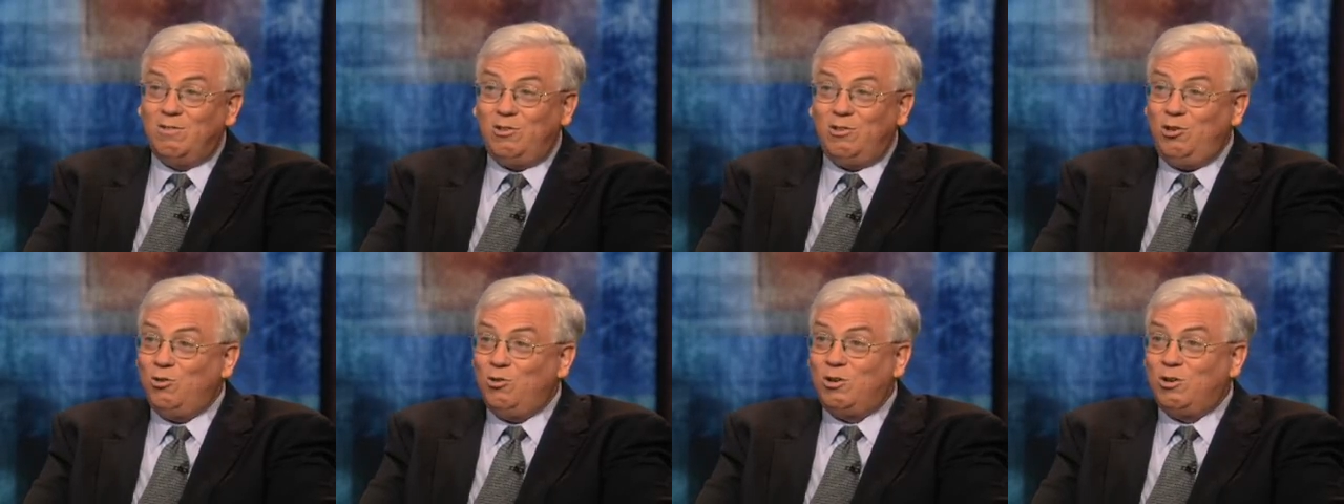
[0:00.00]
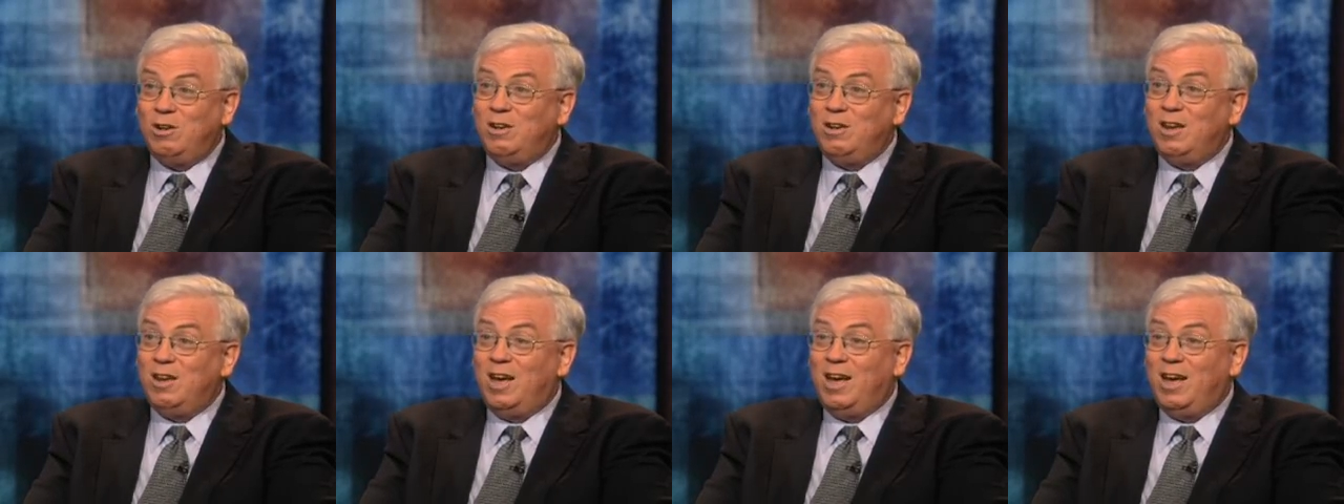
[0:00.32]
you
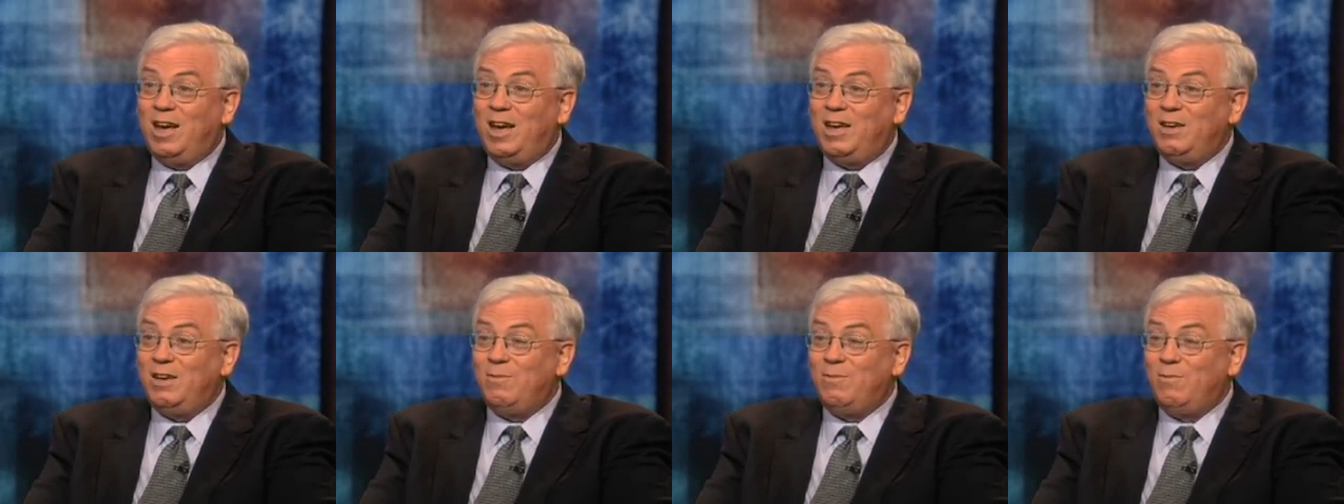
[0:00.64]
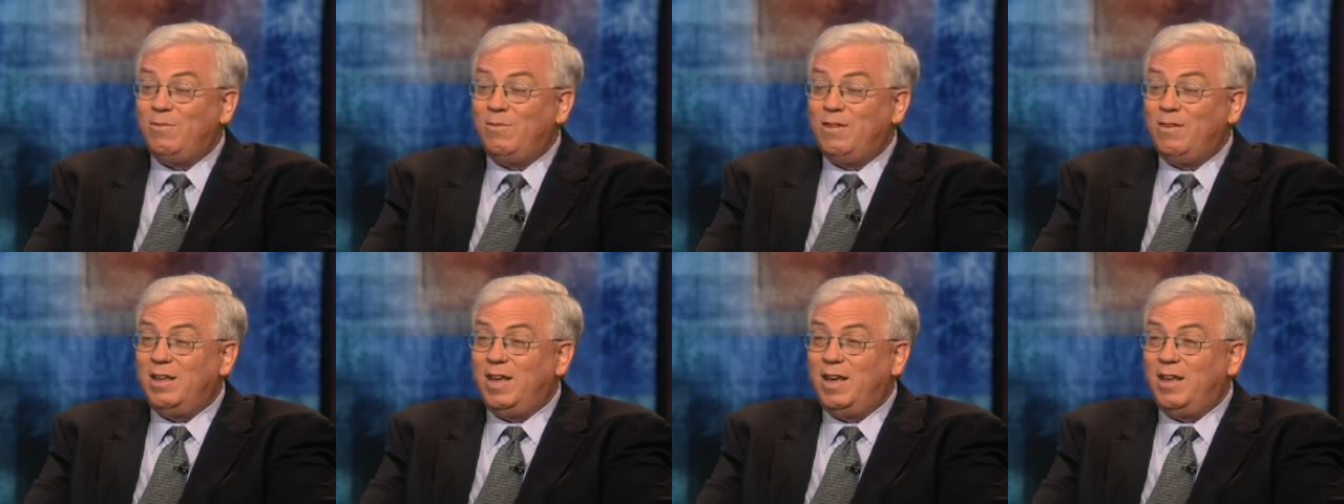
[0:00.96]
can die.
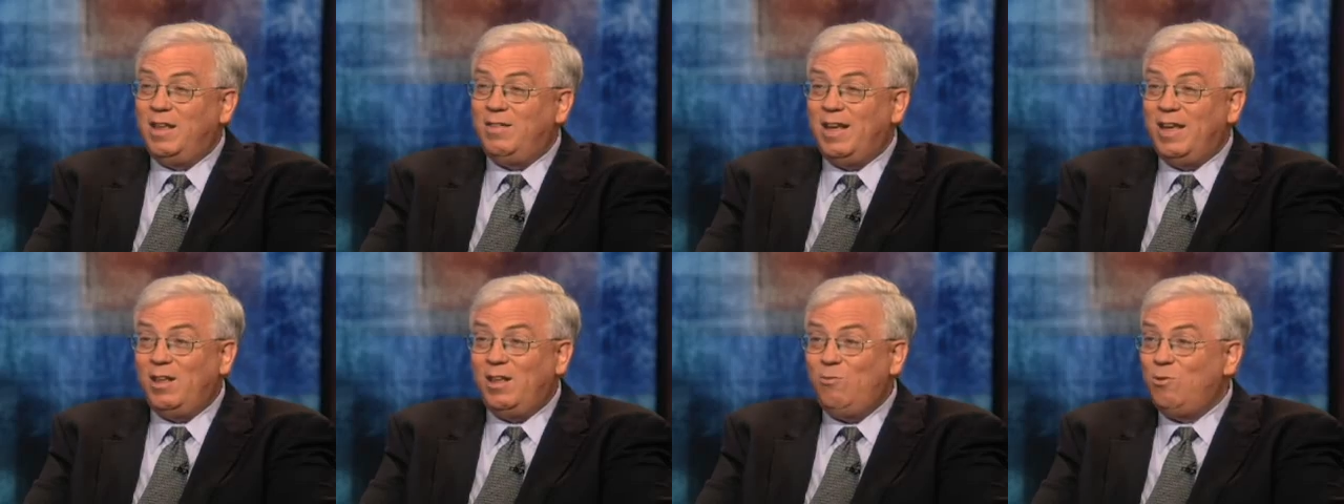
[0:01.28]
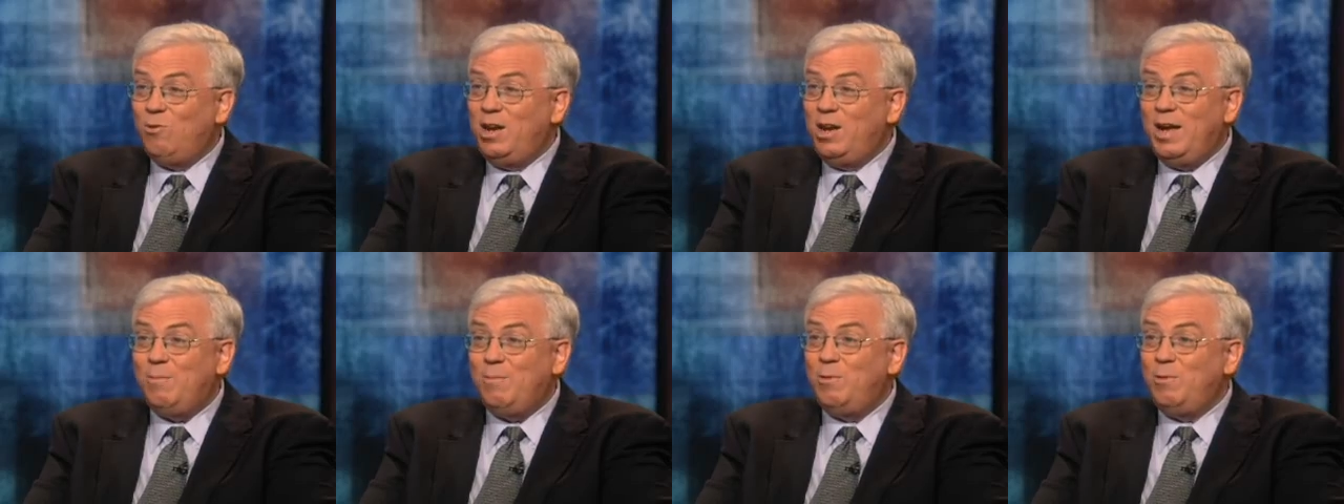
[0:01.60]
And
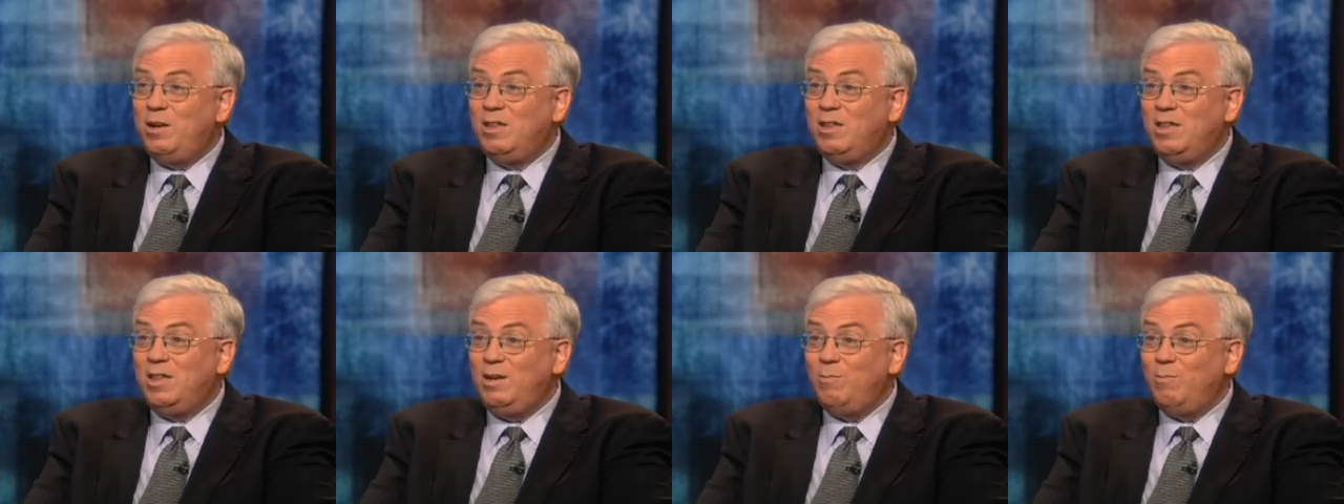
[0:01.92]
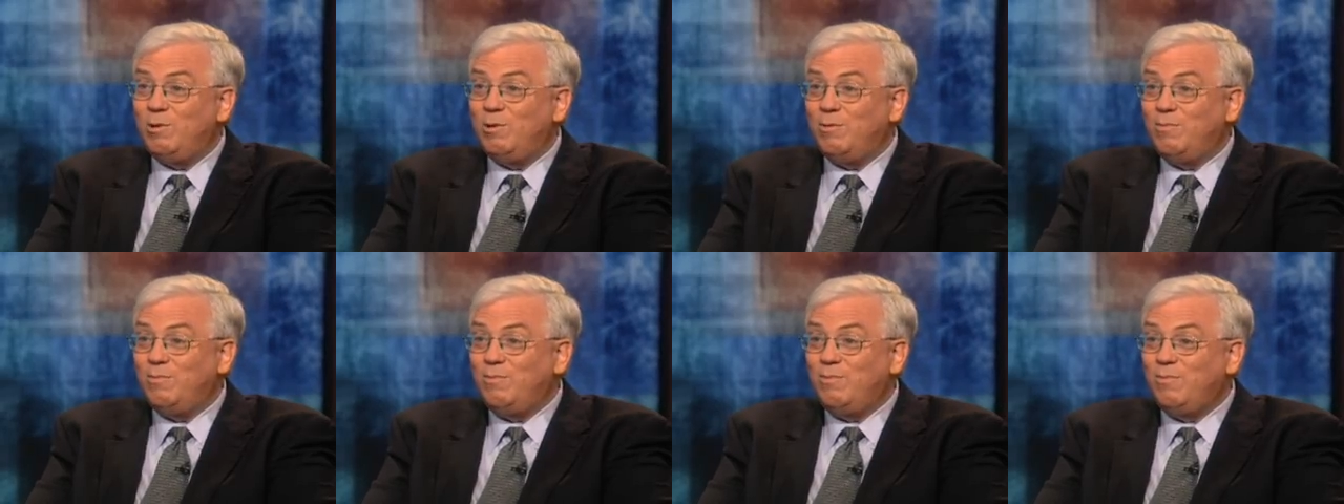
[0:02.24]
that's what happened to Lehman.